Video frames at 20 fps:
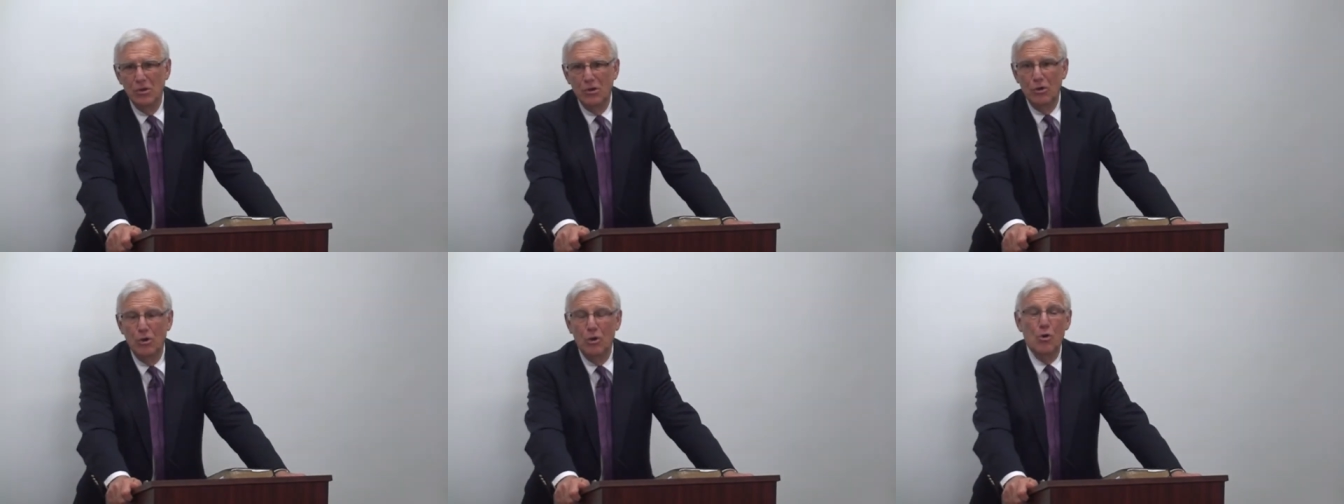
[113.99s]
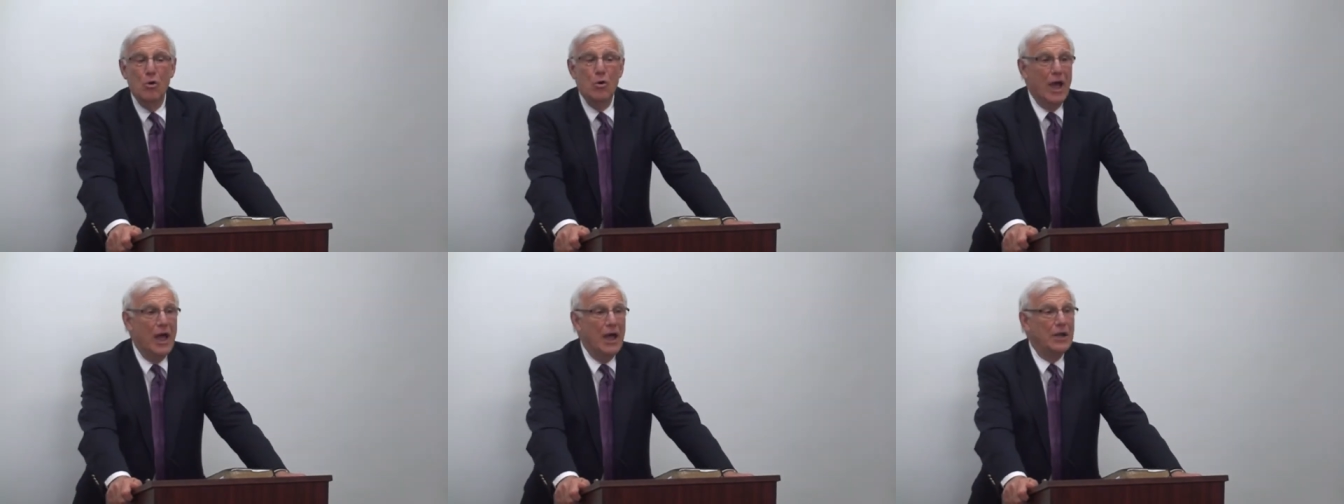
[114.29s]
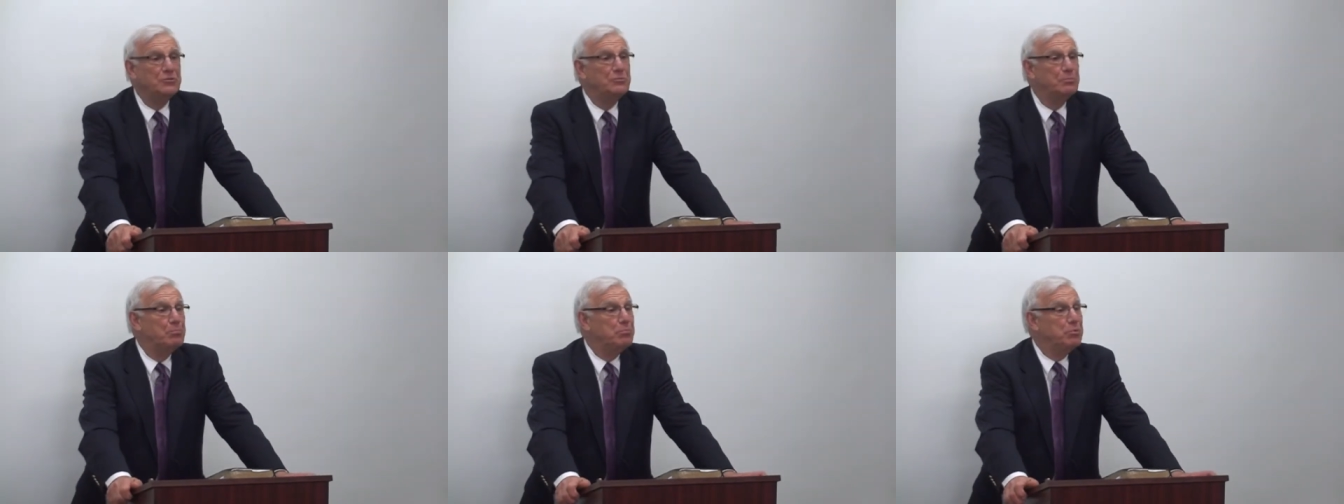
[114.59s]
who
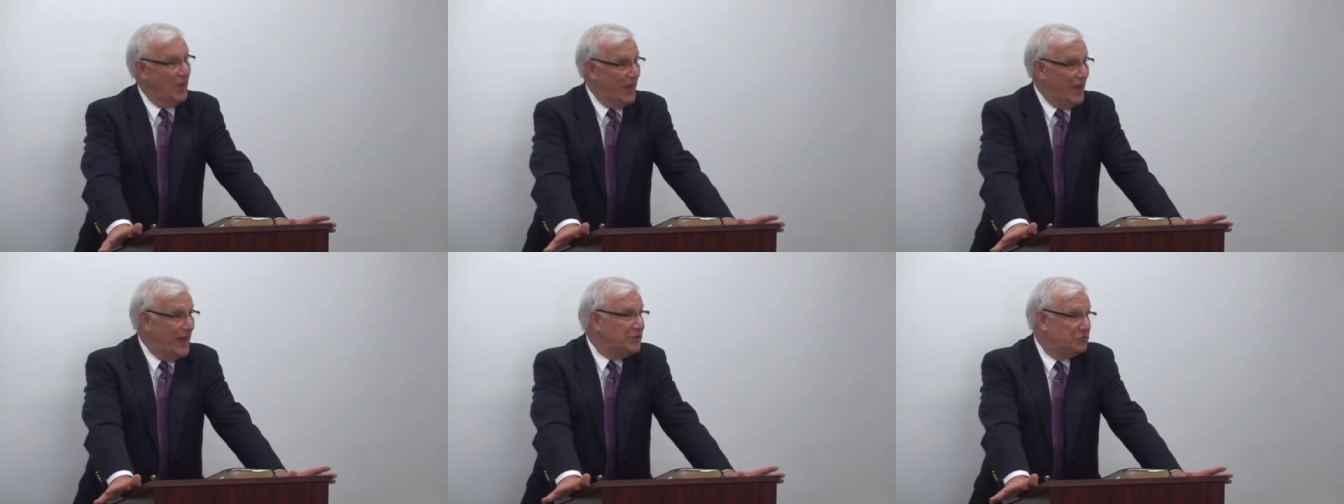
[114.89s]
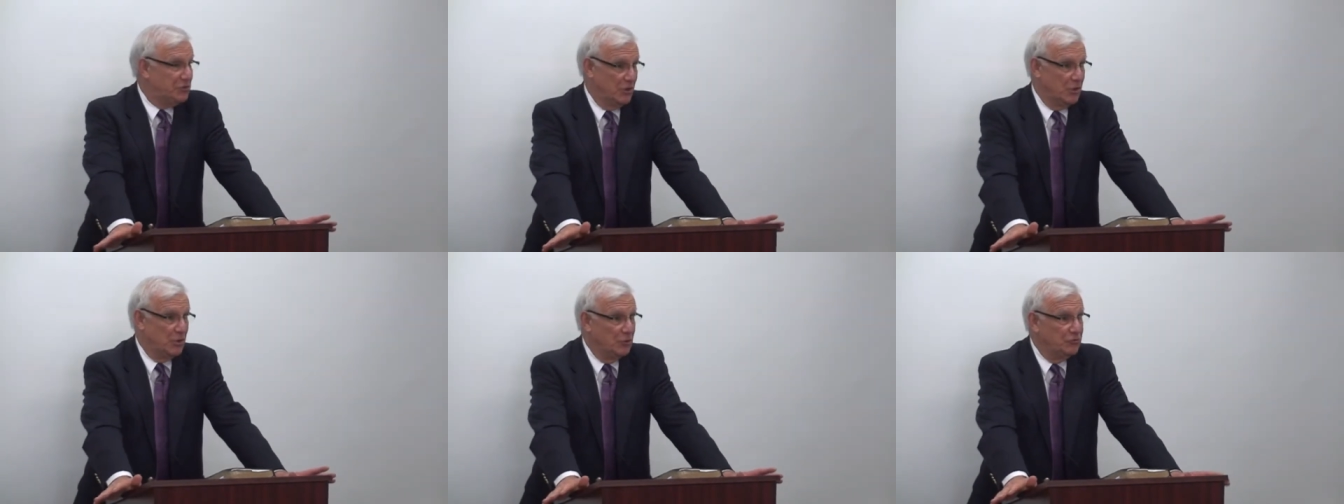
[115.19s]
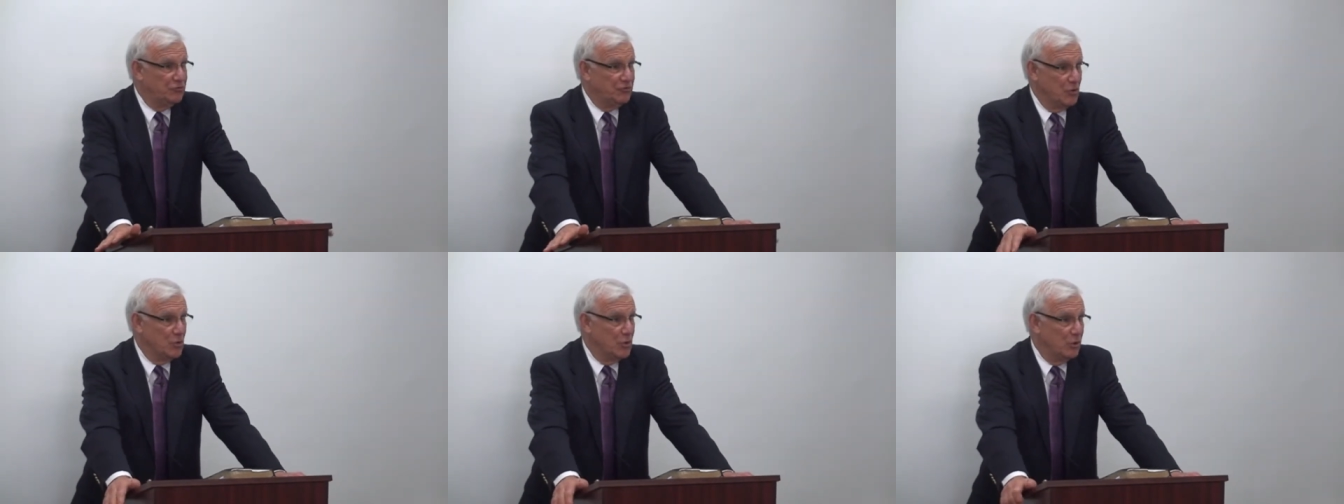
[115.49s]
had planted a
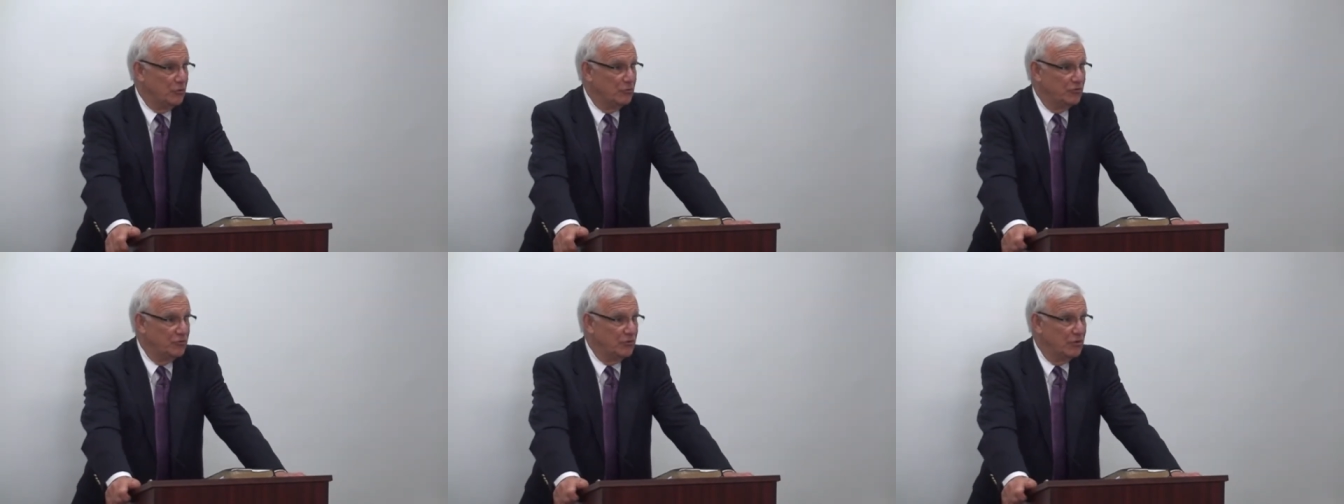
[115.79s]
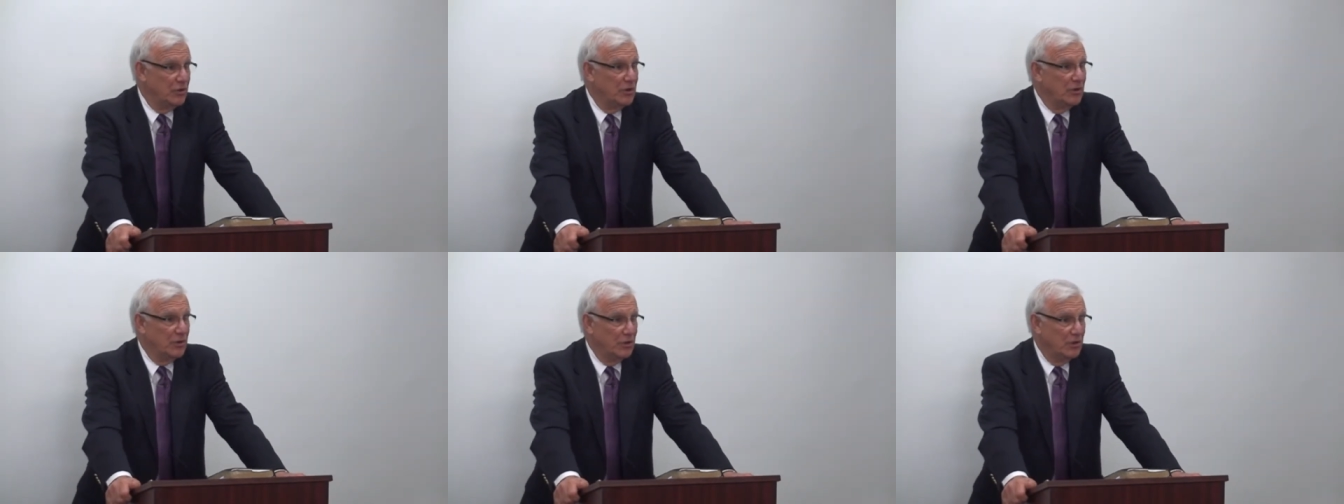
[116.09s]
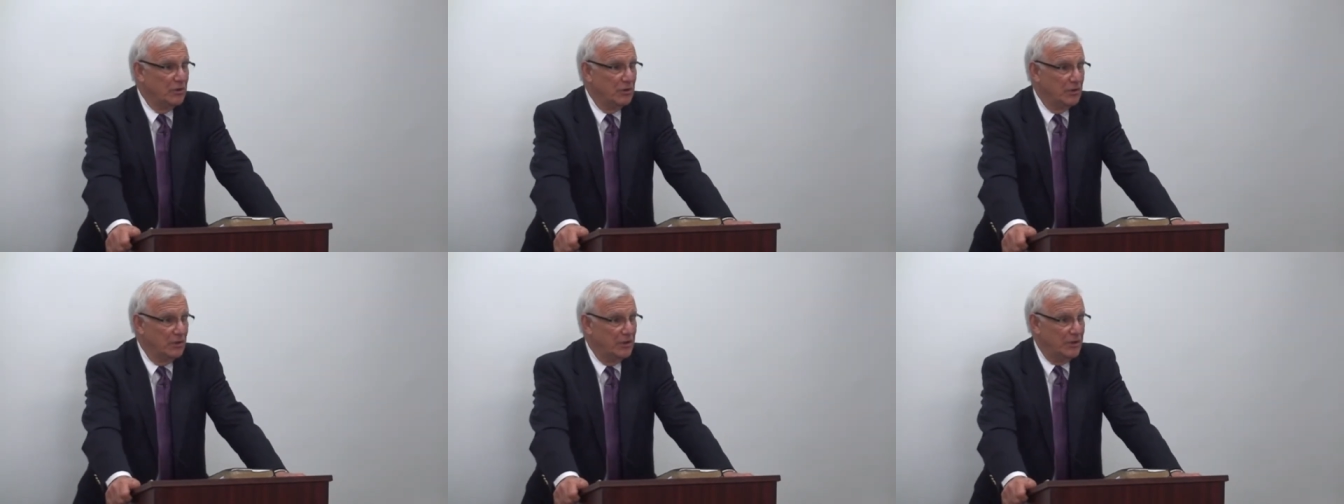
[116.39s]
church
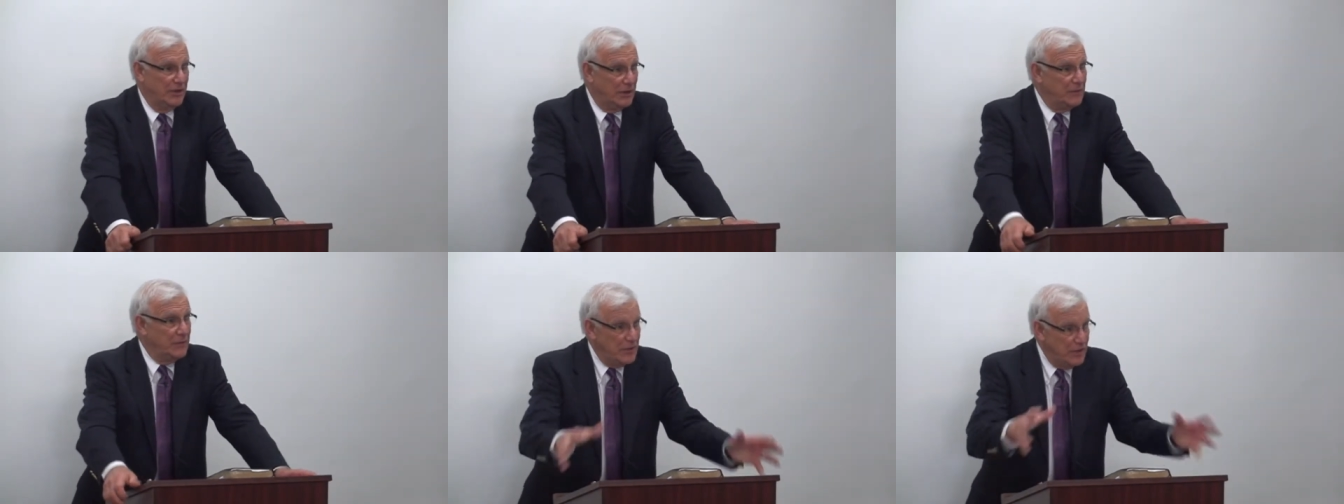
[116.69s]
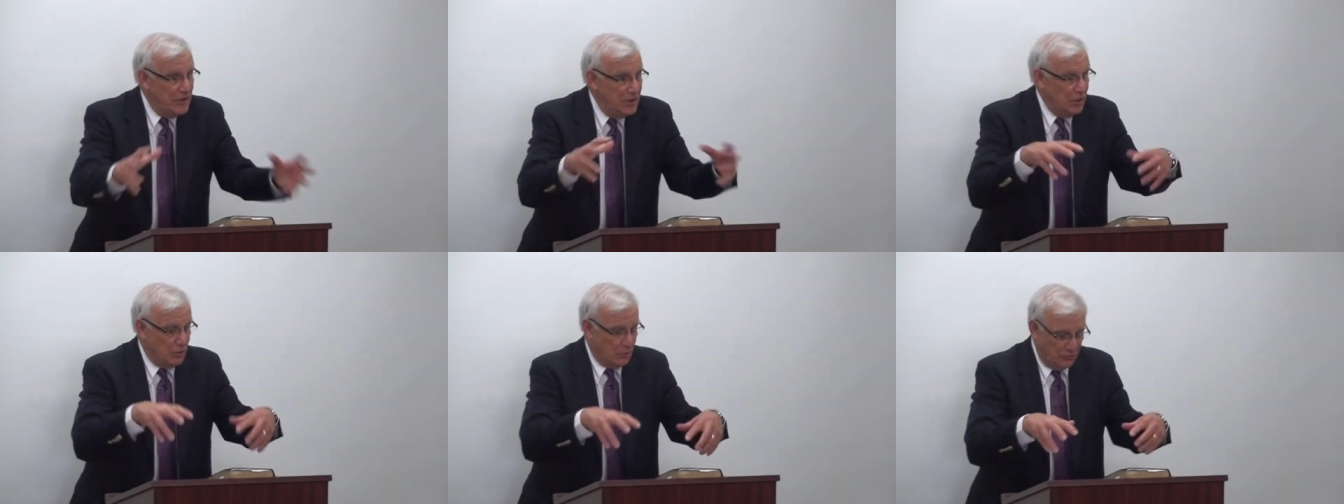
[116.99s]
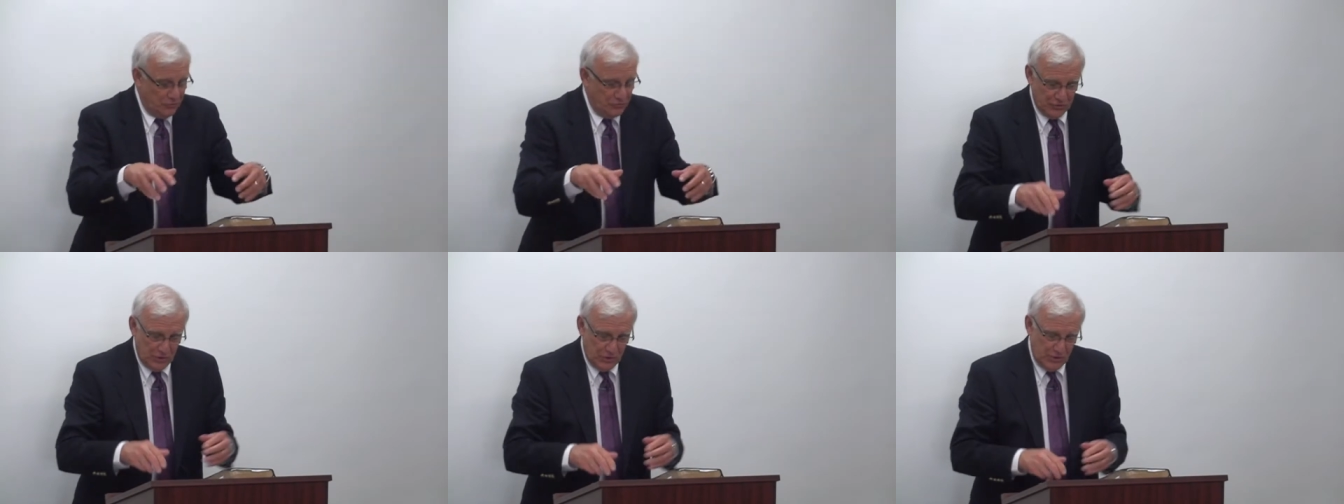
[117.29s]
in the
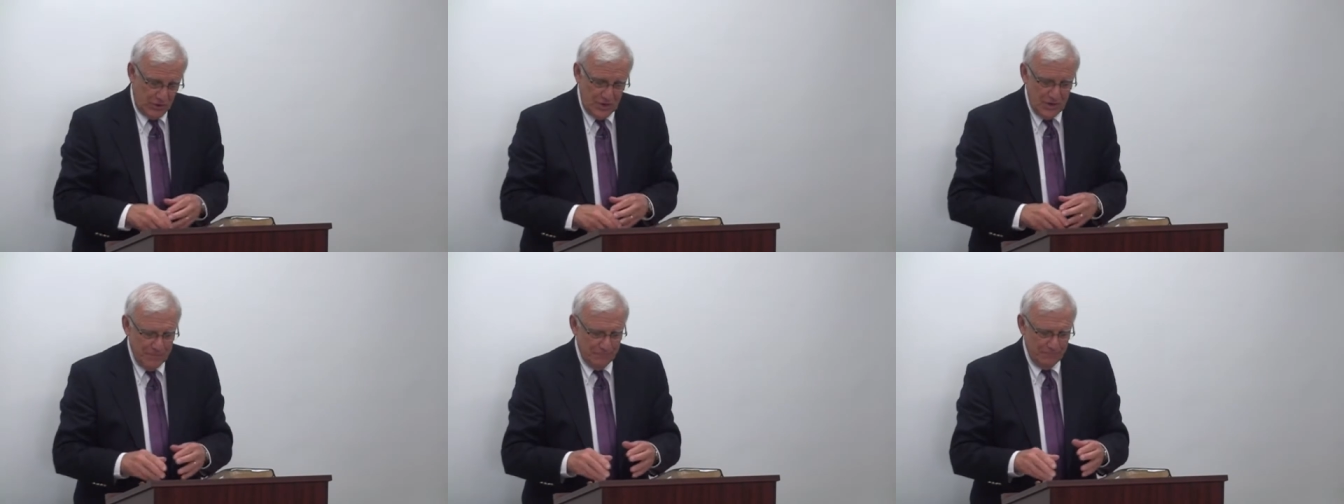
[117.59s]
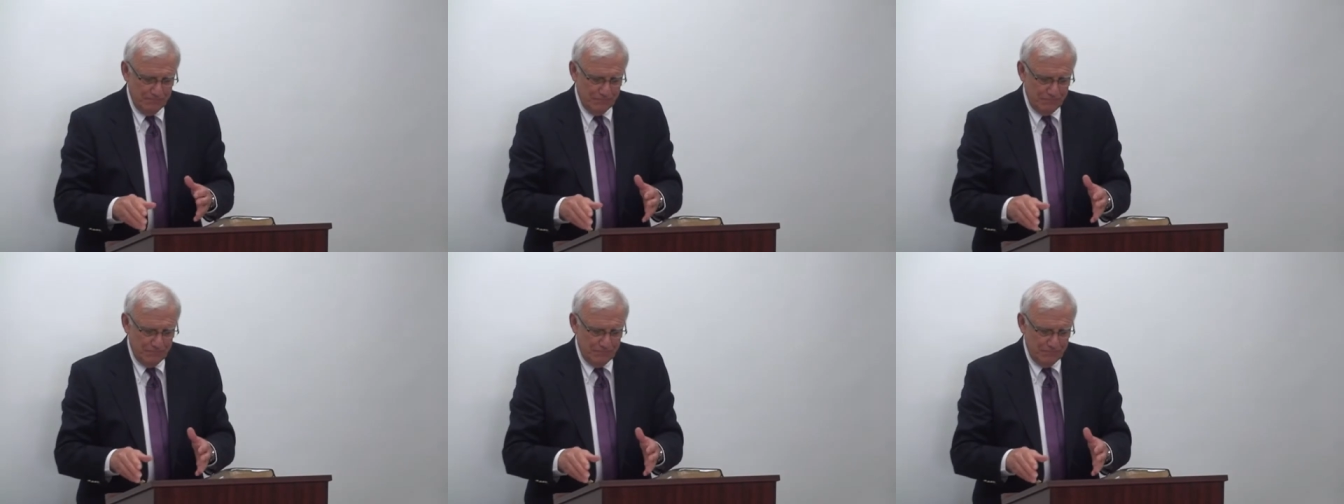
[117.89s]
inner city.